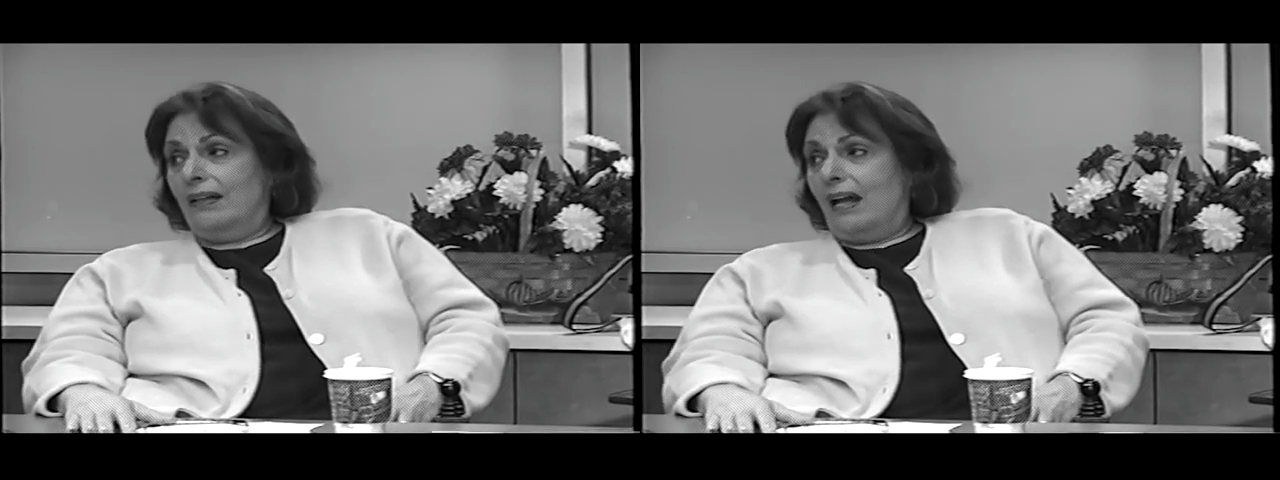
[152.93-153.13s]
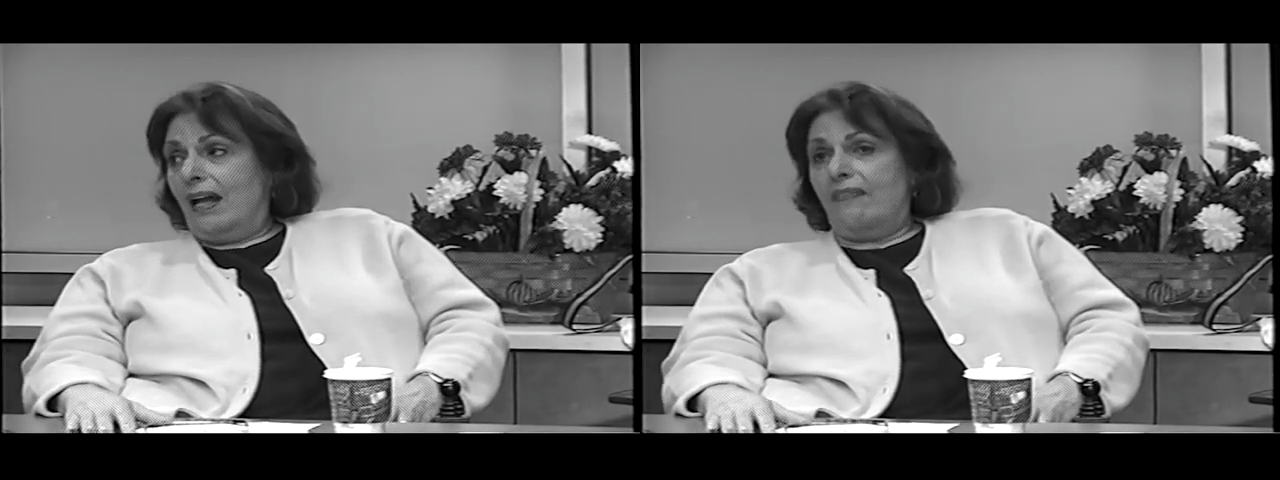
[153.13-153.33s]

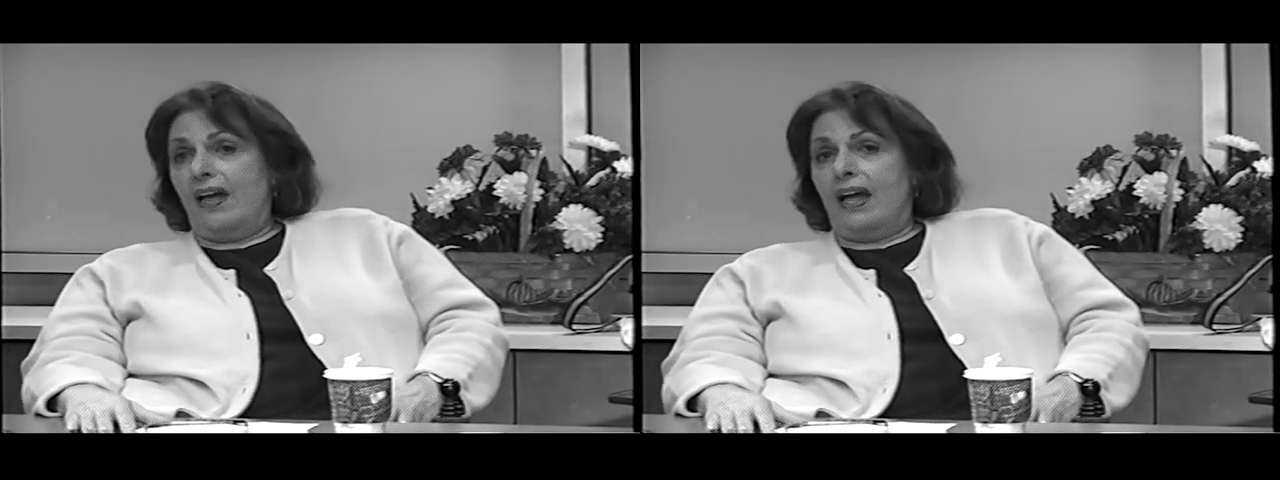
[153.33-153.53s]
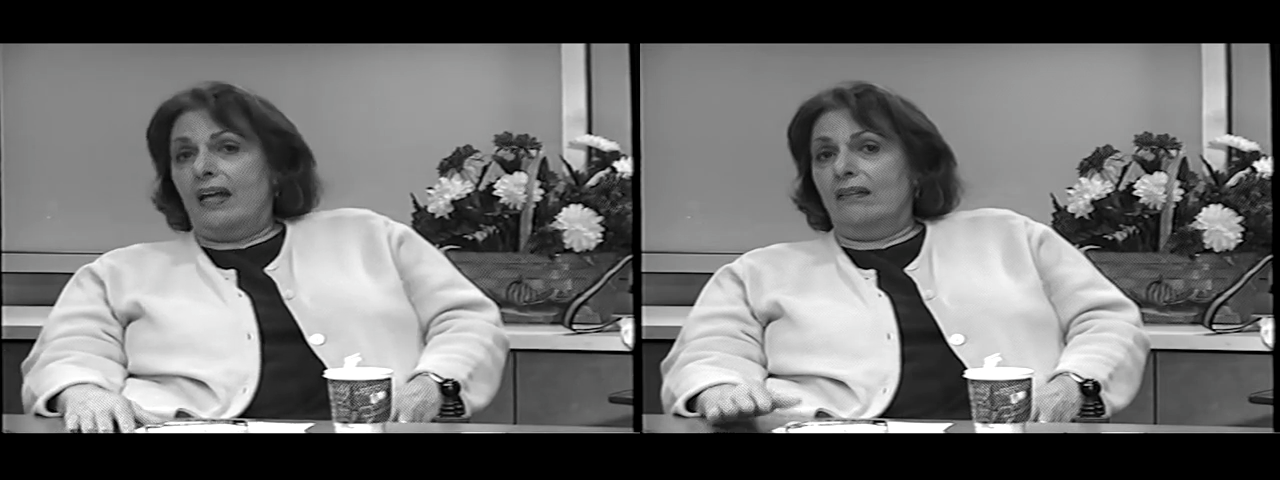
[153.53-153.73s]
I've
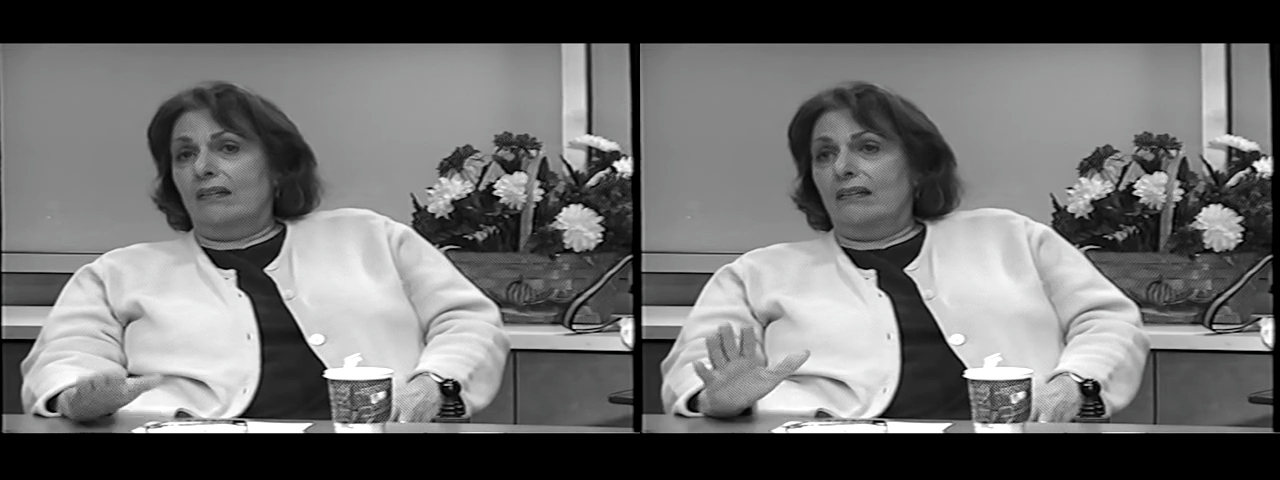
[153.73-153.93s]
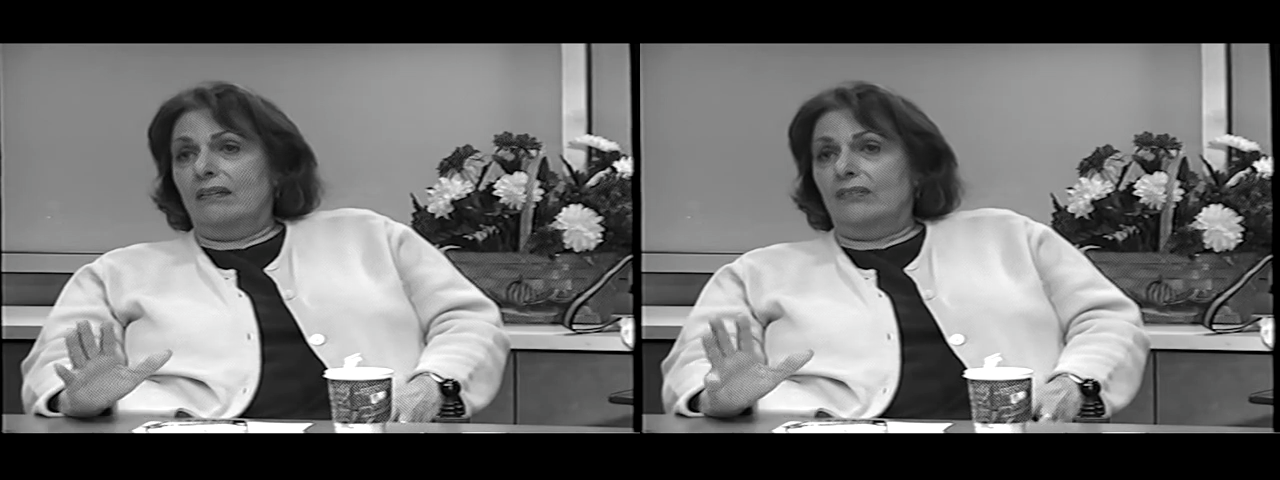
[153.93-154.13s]
had
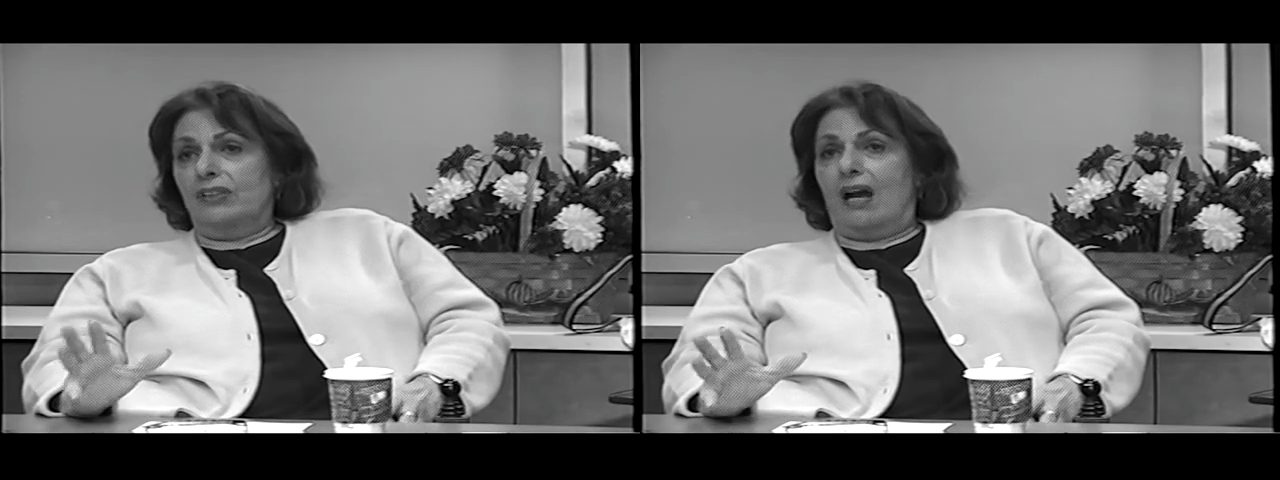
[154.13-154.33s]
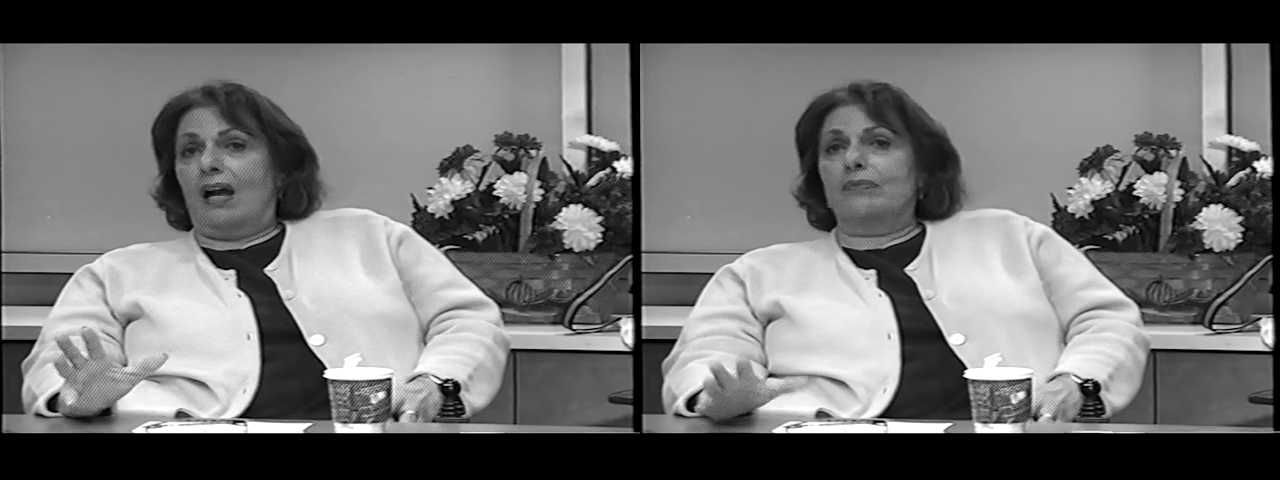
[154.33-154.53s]

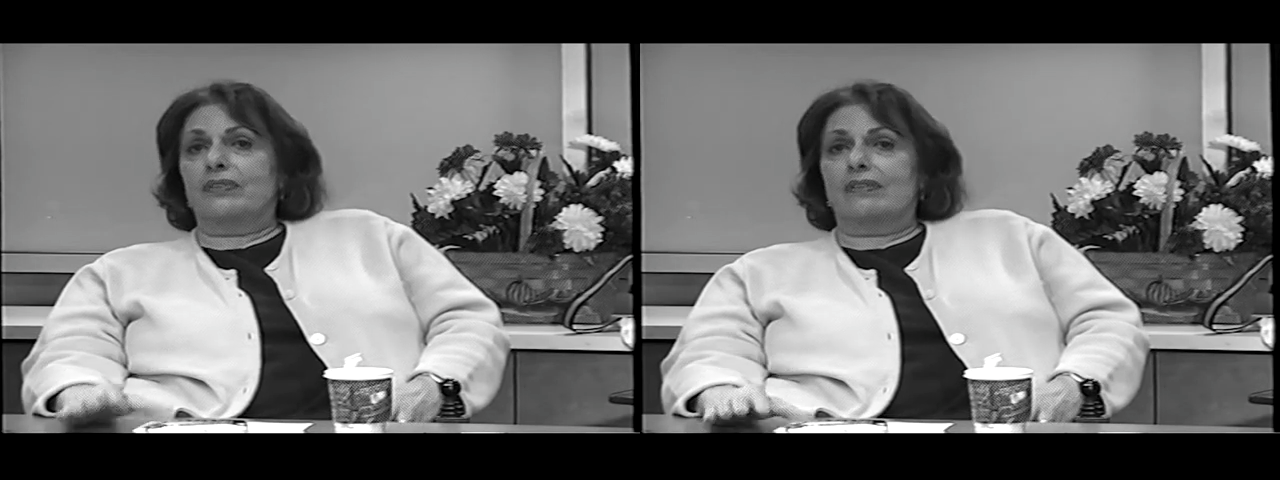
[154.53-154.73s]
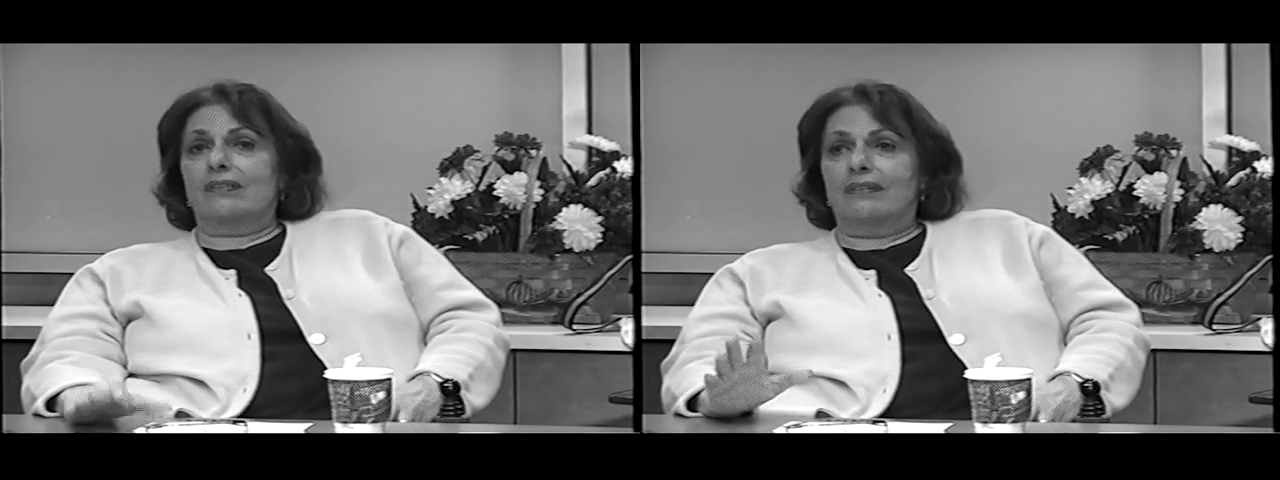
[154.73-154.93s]

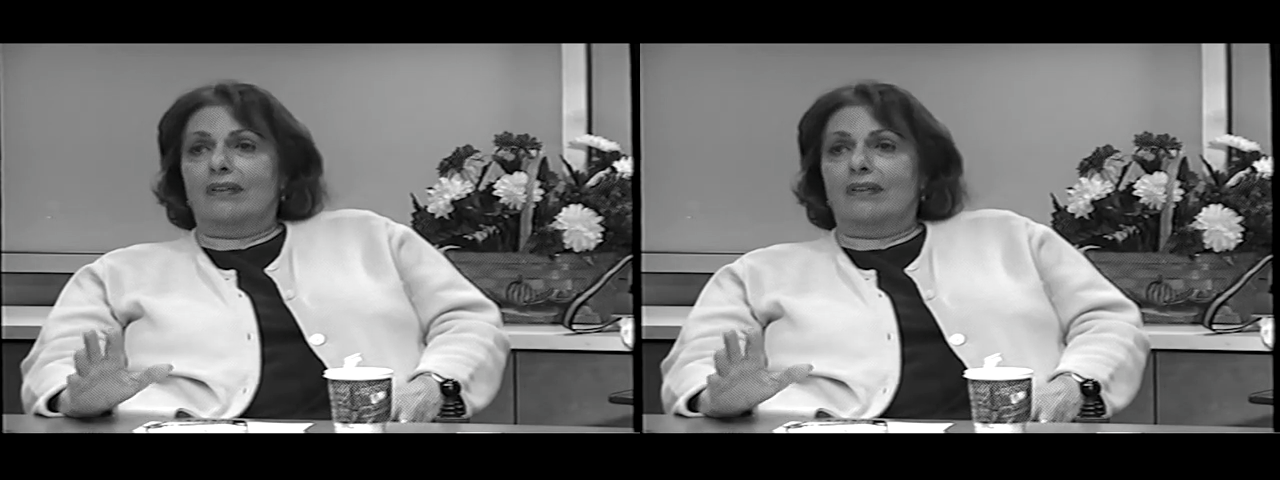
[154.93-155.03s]
jobs,